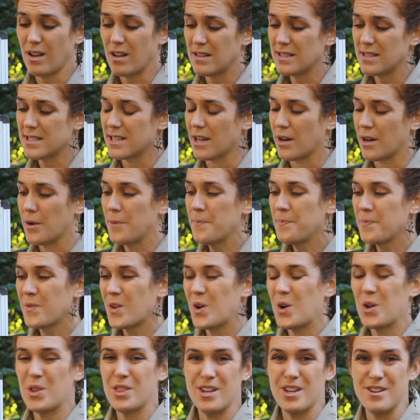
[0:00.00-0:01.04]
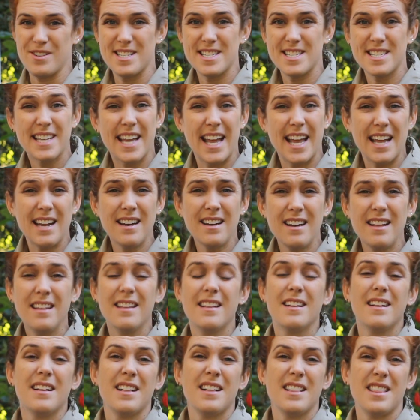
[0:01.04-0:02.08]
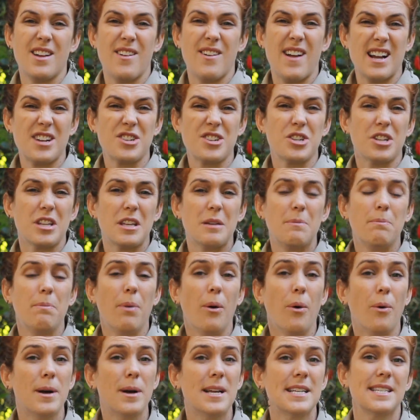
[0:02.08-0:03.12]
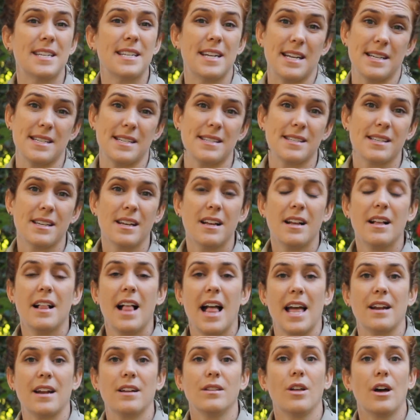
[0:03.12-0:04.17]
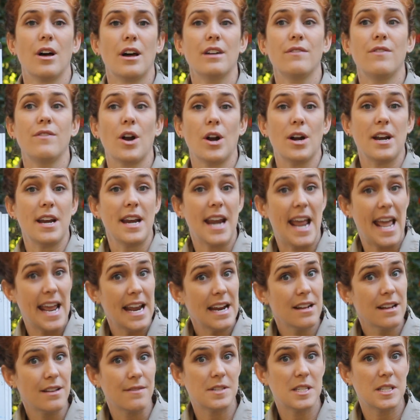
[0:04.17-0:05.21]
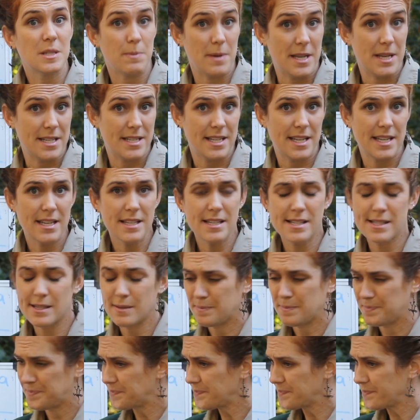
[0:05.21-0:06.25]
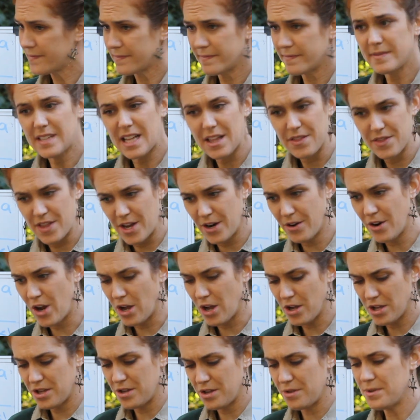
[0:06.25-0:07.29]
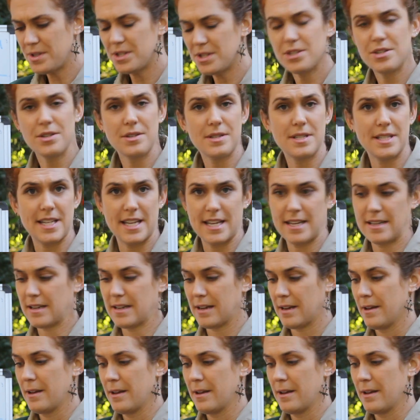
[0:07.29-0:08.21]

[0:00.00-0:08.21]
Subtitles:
also on their skin, they're actually poisonous. And a lot of our native species, they're not used to seeing